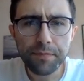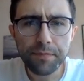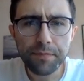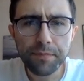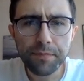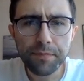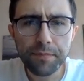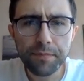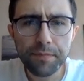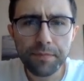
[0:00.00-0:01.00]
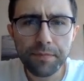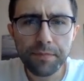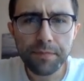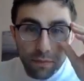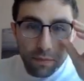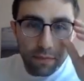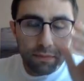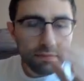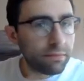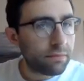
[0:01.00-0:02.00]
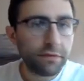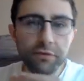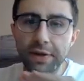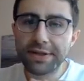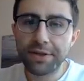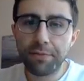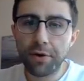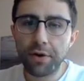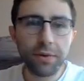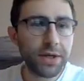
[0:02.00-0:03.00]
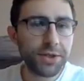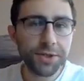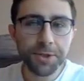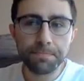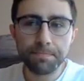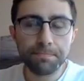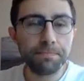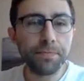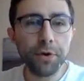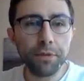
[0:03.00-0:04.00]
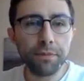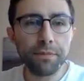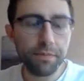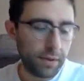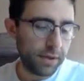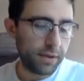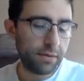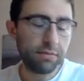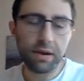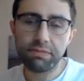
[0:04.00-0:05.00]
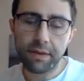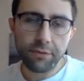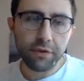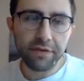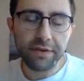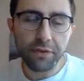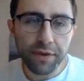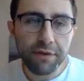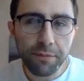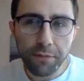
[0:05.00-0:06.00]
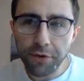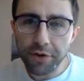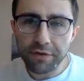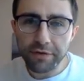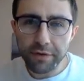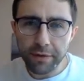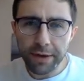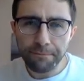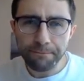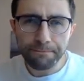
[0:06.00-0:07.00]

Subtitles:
Again, this straight to the point question. I'm not saying they'll never put you into